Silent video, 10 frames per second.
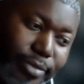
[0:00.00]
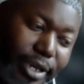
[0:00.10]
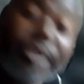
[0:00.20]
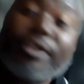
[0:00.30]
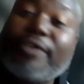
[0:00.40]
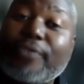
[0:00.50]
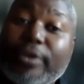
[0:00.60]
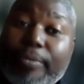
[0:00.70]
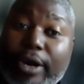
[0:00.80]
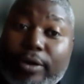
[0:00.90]
indifferent
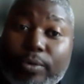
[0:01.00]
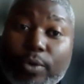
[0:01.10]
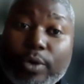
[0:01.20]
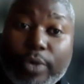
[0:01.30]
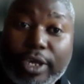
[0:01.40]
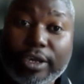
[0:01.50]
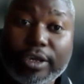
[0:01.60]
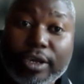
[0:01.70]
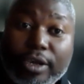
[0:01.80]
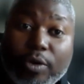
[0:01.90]
about when
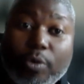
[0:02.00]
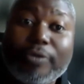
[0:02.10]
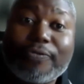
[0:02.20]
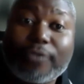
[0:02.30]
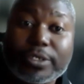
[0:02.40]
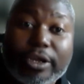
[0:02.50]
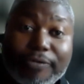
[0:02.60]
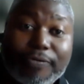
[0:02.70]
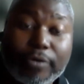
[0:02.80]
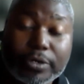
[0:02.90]
we first had our
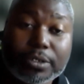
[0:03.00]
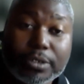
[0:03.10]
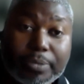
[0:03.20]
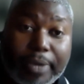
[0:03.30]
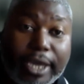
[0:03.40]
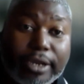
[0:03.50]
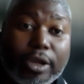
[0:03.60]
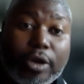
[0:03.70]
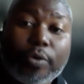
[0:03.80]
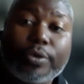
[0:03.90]
first little spat,
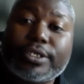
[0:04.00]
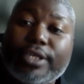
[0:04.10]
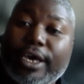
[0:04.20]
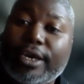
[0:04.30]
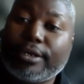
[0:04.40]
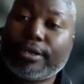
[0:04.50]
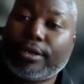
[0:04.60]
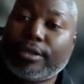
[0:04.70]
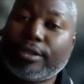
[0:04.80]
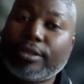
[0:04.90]
was that
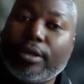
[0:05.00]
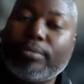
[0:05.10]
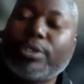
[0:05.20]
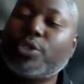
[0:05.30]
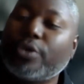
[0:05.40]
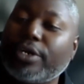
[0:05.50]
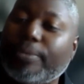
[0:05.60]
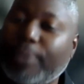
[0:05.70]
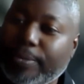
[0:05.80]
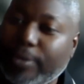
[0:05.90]
majority
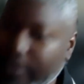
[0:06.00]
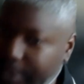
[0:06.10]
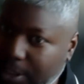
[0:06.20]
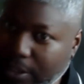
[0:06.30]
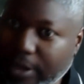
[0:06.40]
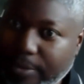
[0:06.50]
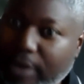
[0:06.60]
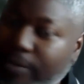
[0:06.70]
of people, and what he's talking about,